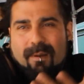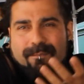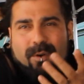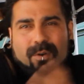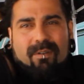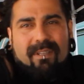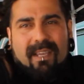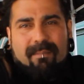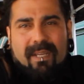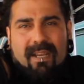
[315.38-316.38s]

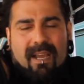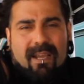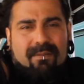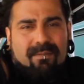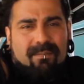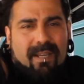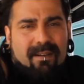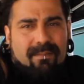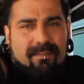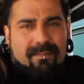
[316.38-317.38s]
Vocally, I mean, I don't
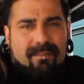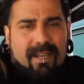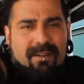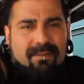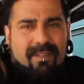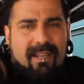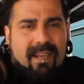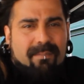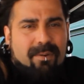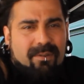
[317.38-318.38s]
think
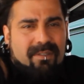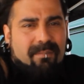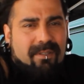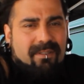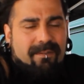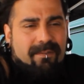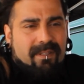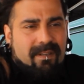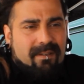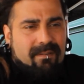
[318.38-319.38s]
I approached it much
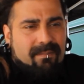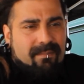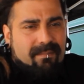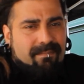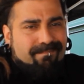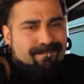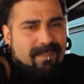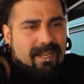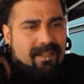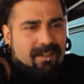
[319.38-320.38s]
different than
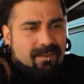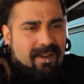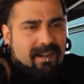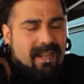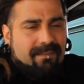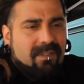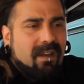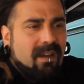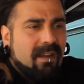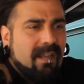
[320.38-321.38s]
any other record I've
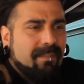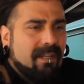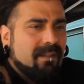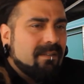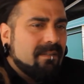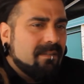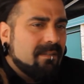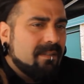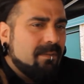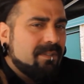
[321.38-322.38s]
done. I mean,
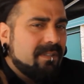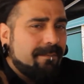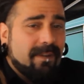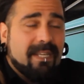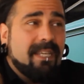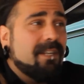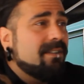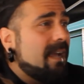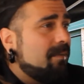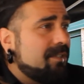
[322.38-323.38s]
there was different
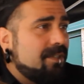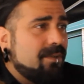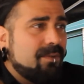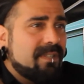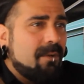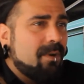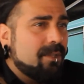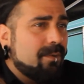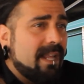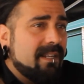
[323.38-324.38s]
gear that was used. I
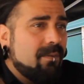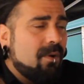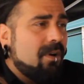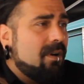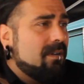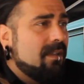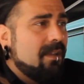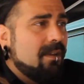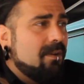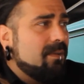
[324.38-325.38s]
worked with Eddie Wall,
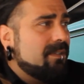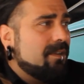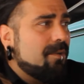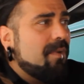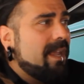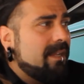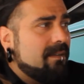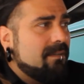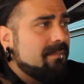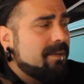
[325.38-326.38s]
who is a great
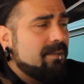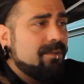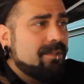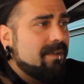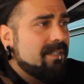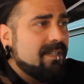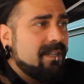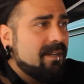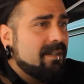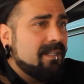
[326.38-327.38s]
producer engineer.